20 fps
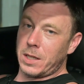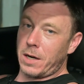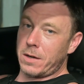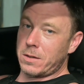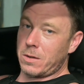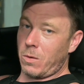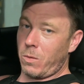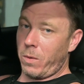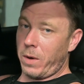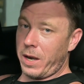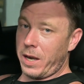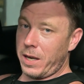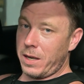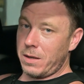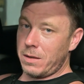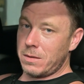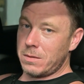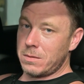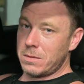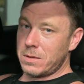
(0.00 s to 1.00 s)
way
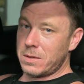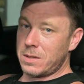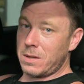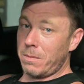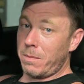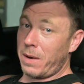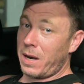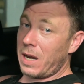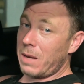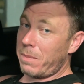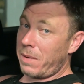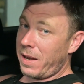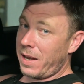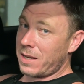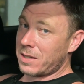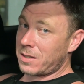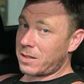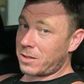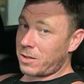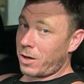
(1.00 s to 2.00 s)
to bypass the
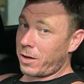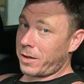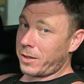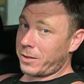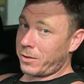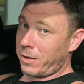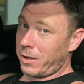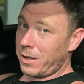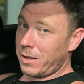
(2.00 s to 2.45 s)
circuitry